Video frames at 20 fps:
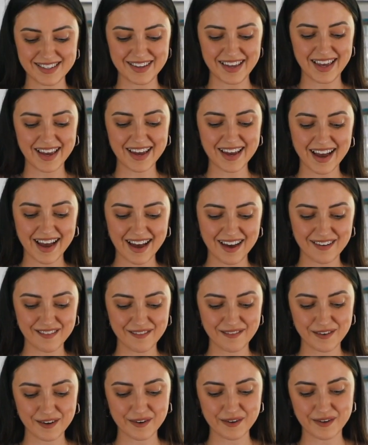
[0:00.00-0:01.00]
you can't
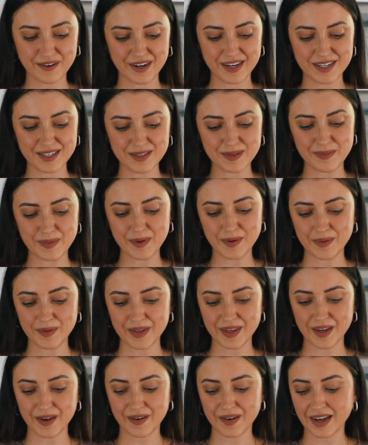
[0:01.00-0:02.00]
have fruit crisp
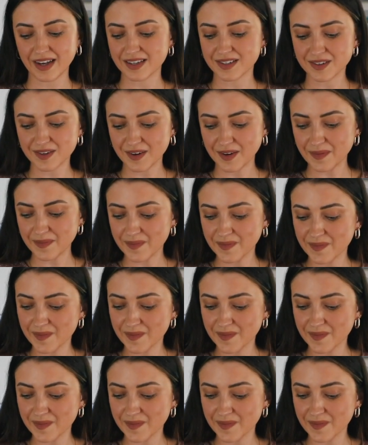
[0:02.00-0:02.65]
without ice cream.